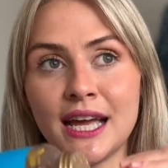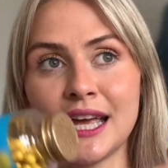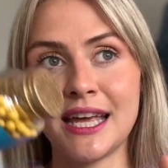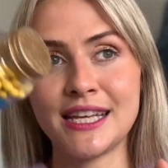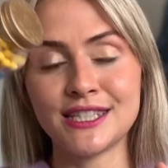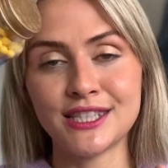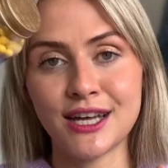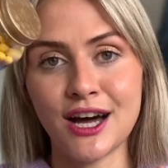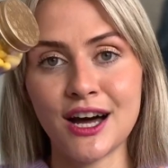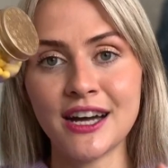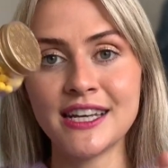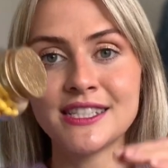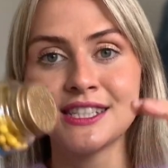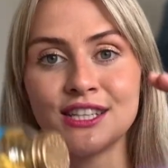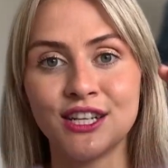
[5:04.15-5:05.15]
It's the
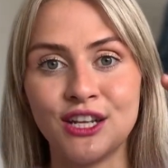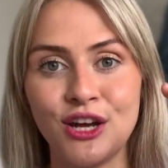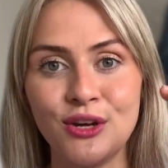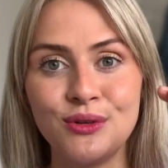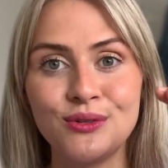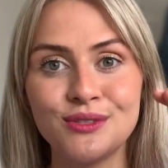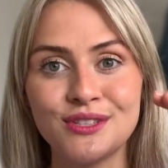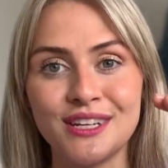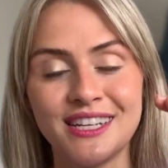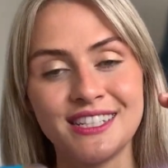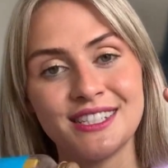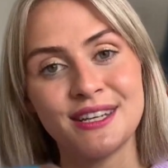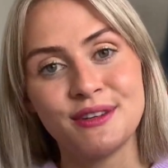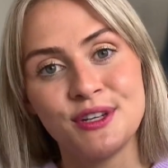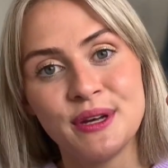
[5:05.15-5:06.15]
highs and the lows, and it's
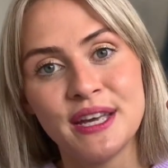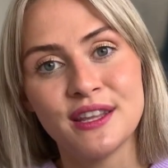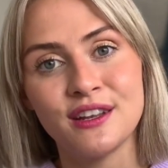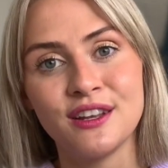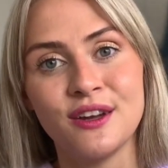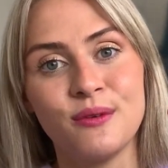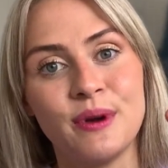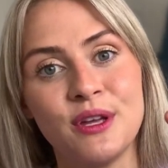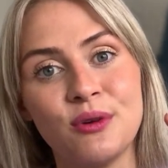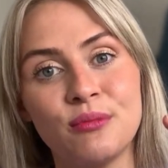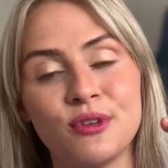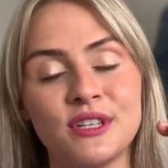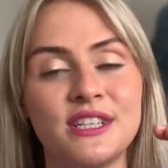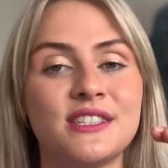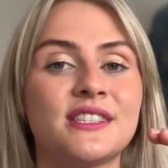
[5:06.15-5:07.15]
when you hit the low where your
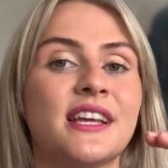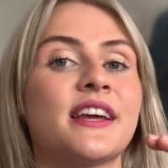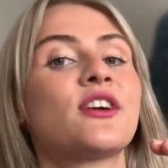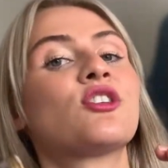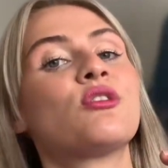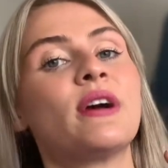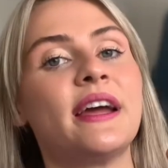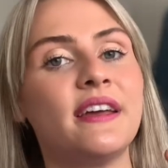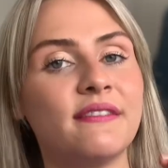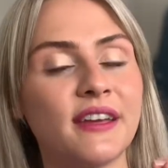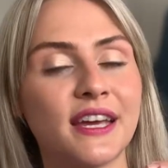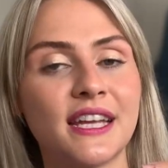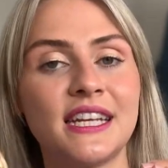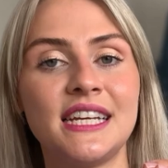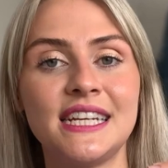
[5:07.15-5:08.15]
body is then craving
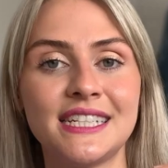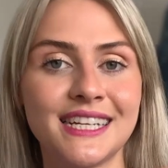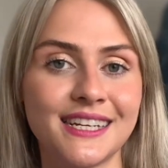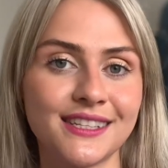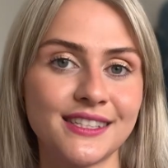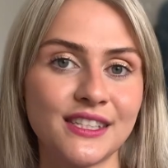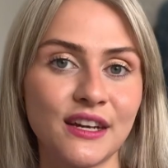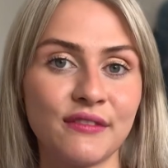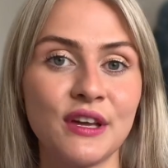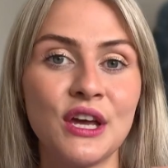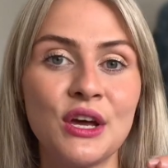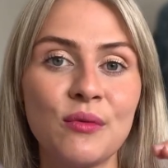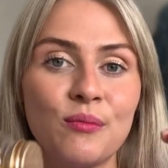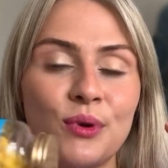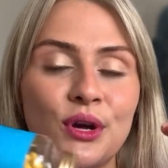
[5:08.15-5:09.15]
and eating and stuff.
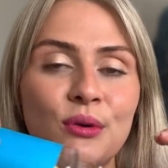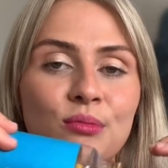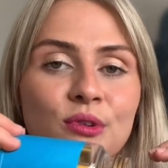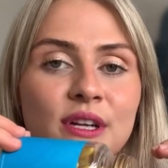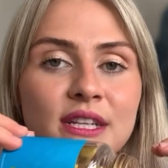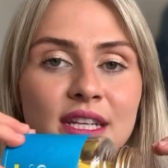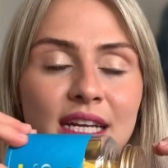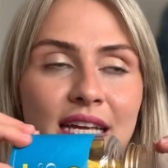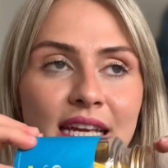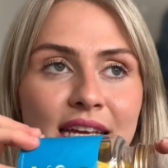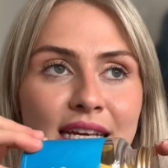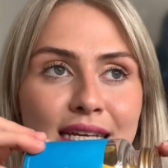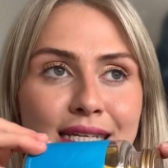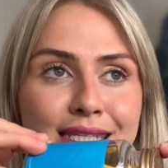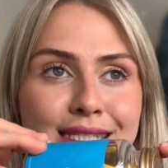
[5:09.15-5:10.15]
Berberine
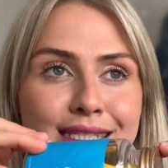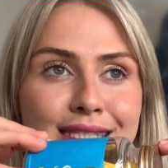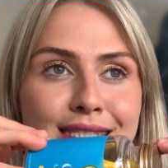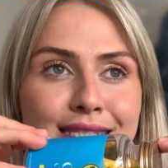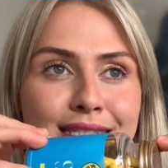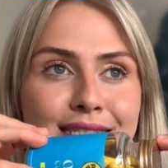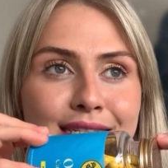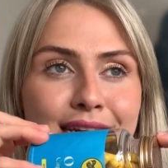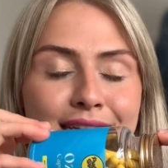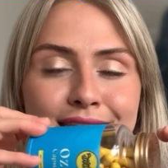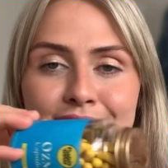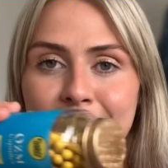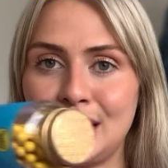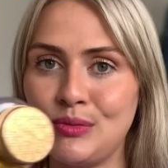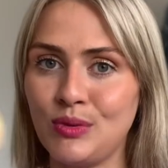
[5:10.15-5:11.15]
is a
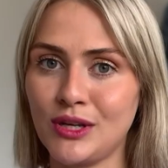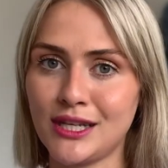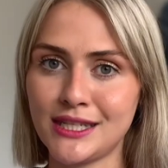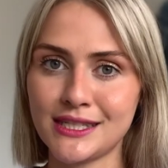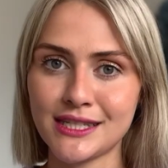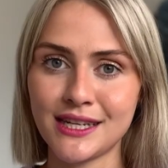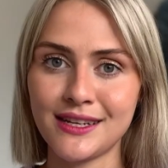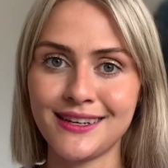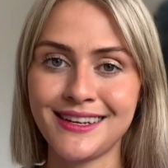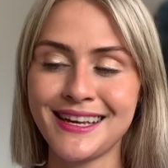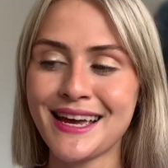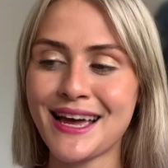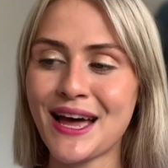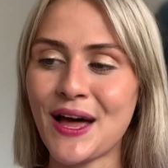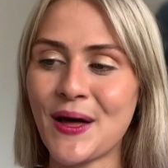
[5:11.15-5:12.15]
stabilizer.
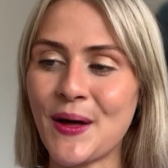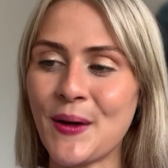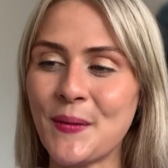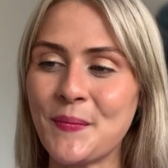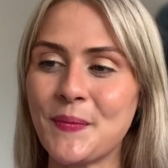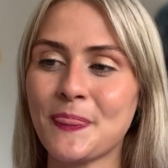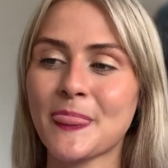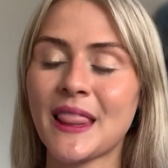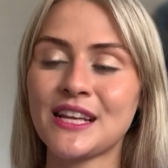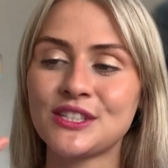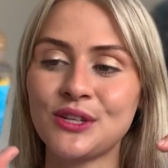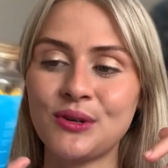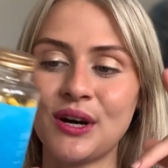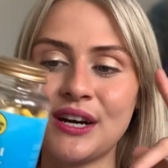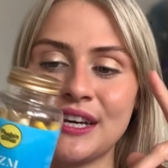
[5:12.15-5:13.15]

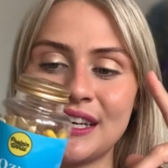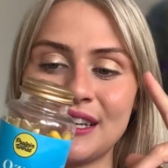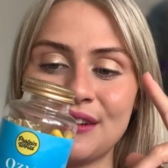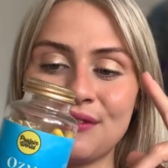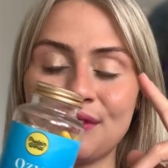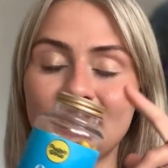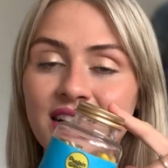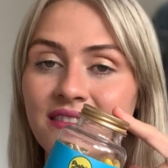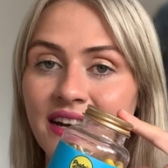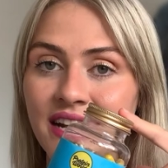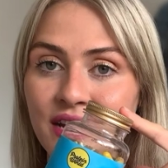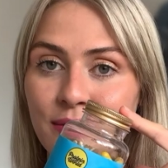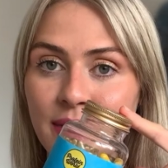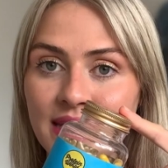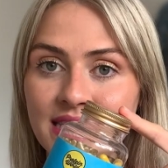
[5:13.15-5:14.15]
So I really
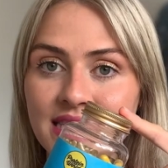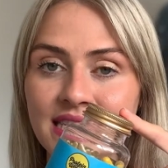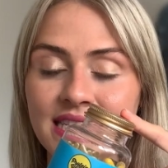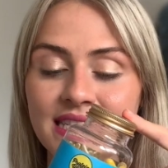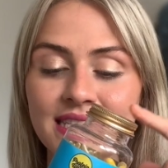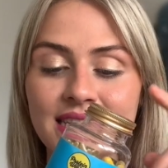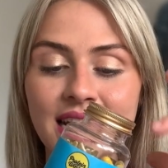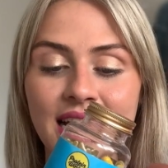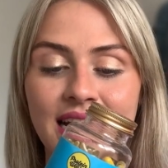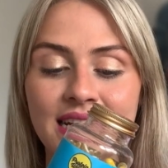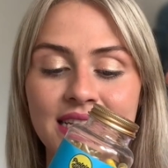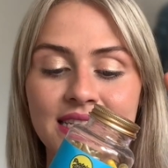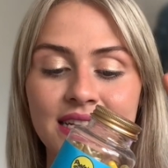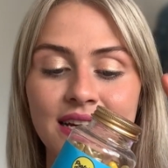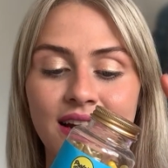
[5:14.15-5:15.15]
recommend these,
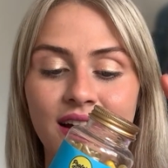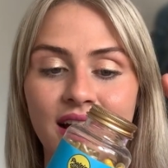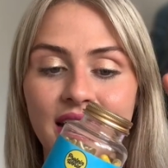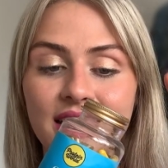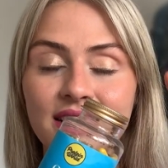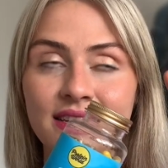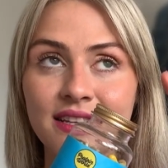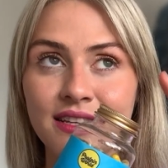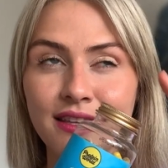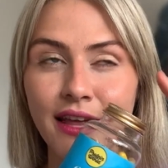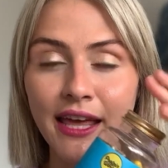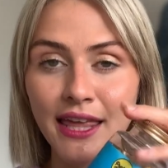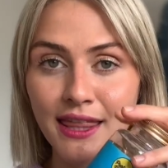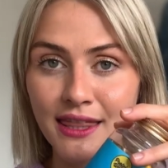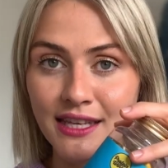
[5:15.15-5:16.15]
and I
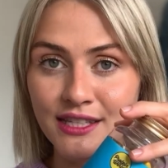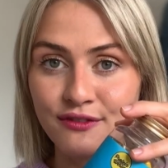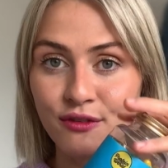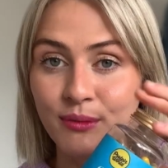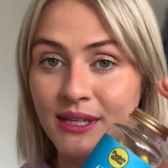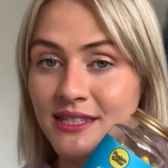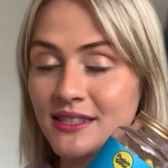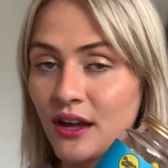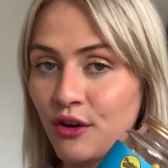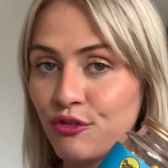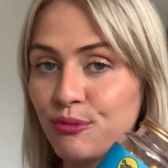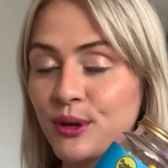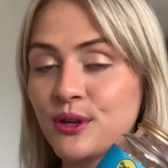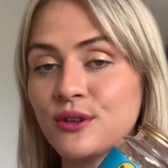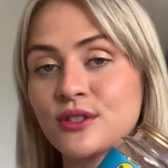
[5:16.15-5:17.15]
like these for myself
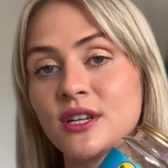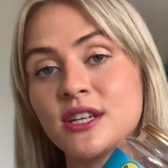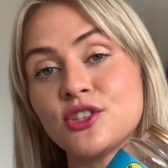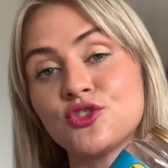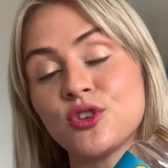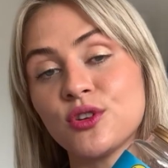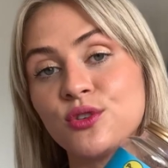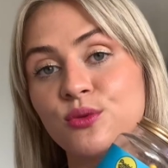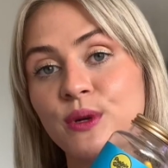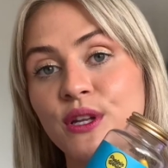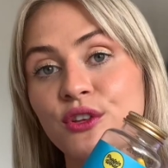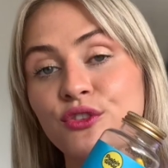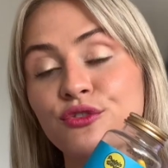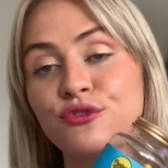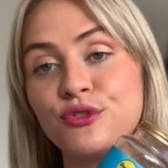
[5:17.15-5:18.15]
because I struggle
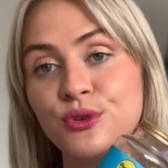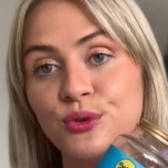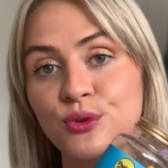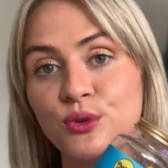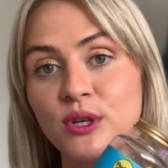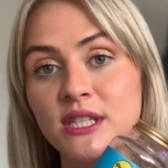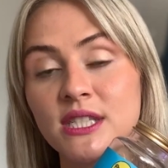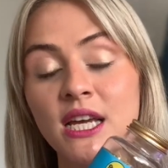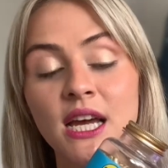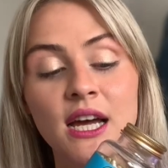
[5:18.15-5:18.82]
with food noise.